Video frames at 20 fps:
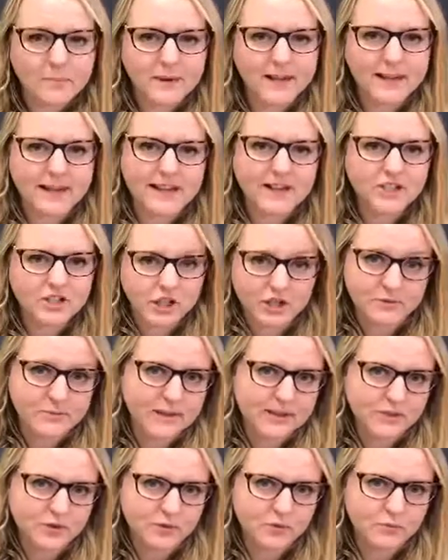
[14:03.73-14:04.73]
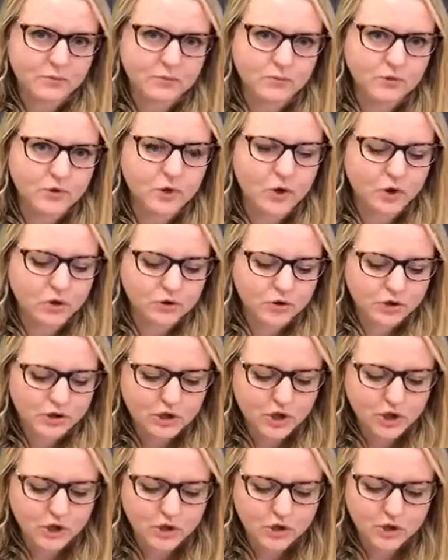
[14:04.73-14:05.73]
be judgmental, not
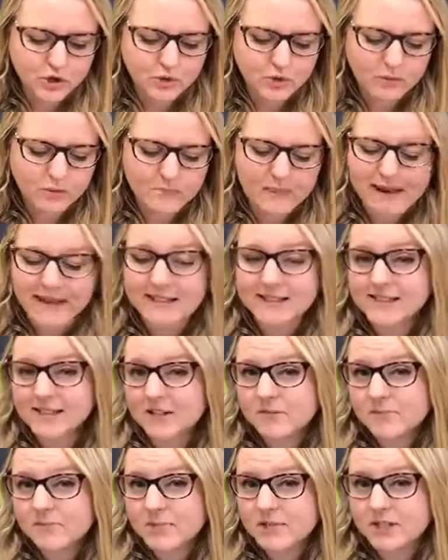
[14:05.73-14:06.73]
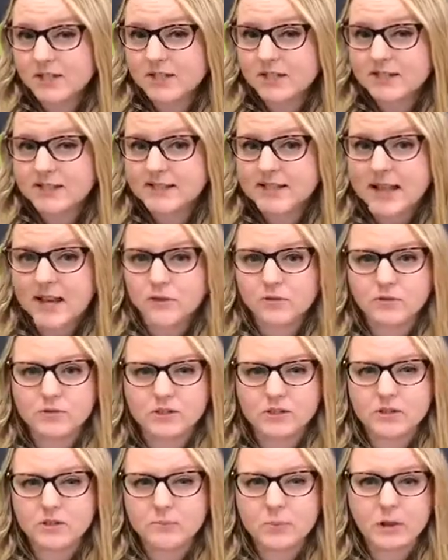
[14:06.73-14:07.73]
to make assumptions, and
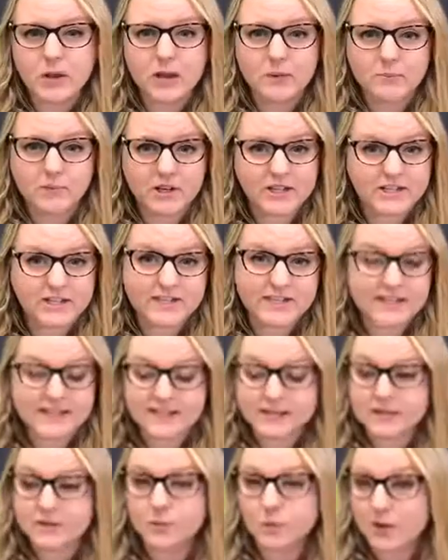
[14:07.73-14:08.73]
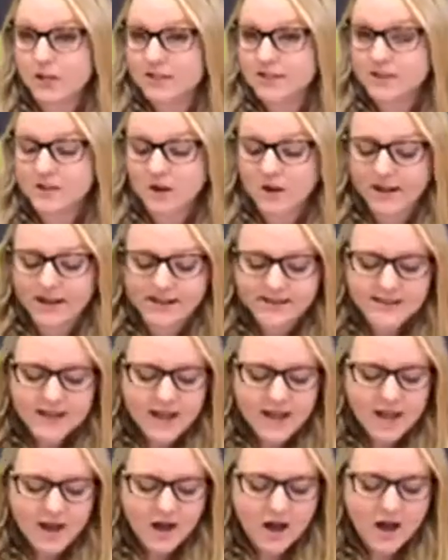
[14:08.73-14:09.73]
also to put prejudice to one side,
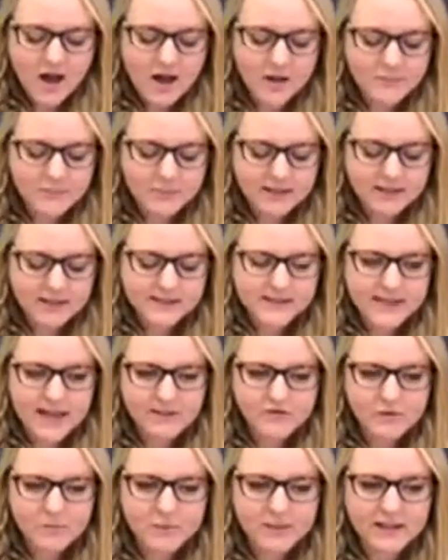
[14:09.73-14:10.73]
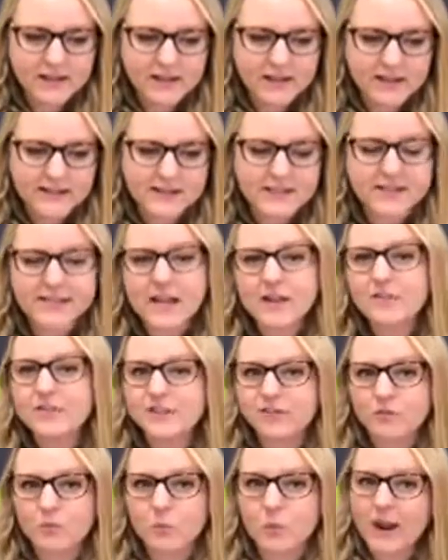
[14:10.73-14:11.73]
because everybody does have a
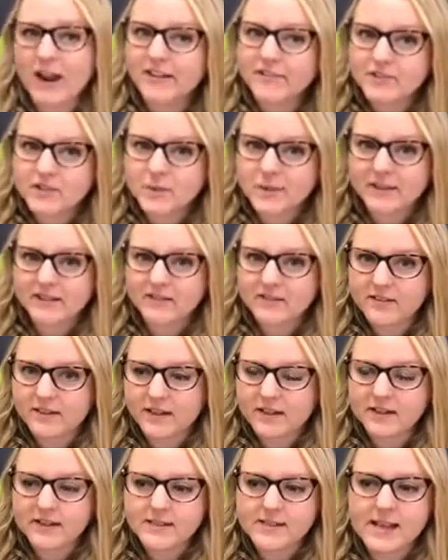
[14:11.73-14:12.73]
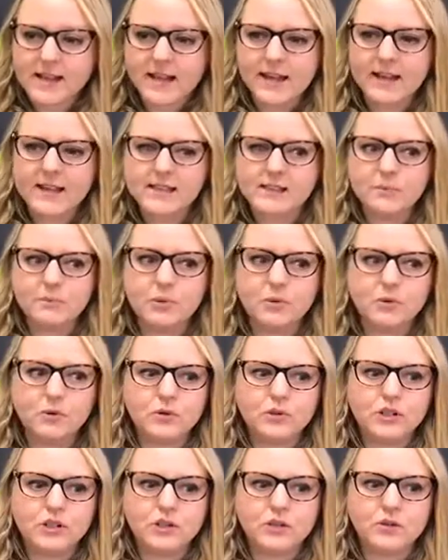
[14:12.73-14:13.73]
different way of doing things. It's
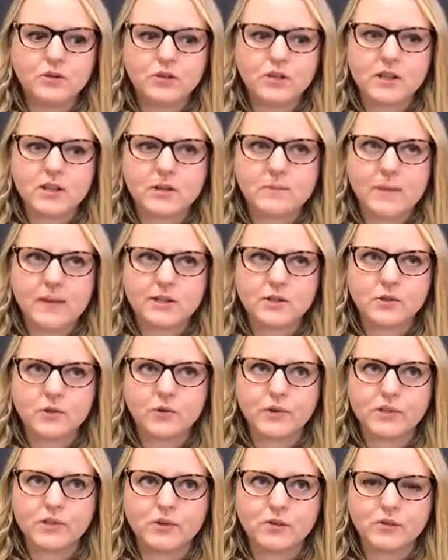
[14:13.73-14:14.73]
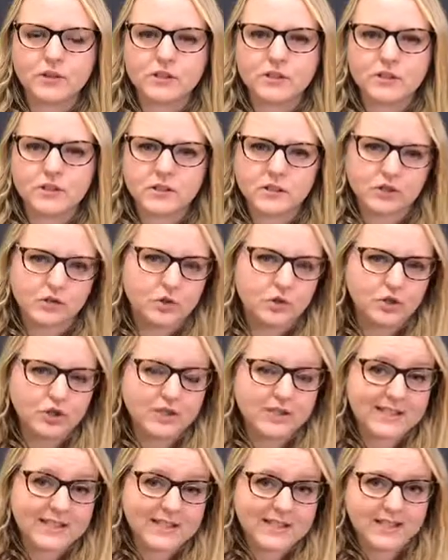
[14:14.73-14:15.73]
important that the mentor is not
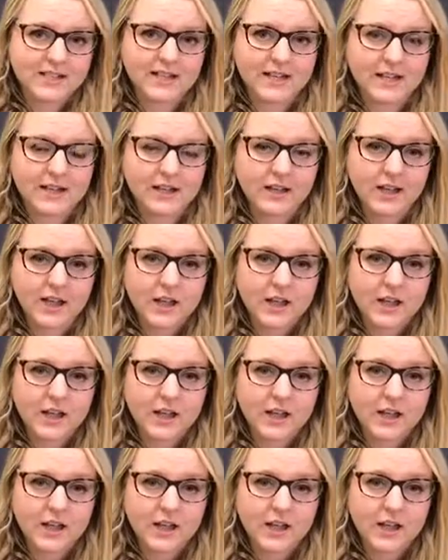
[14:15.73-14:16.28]
just teaching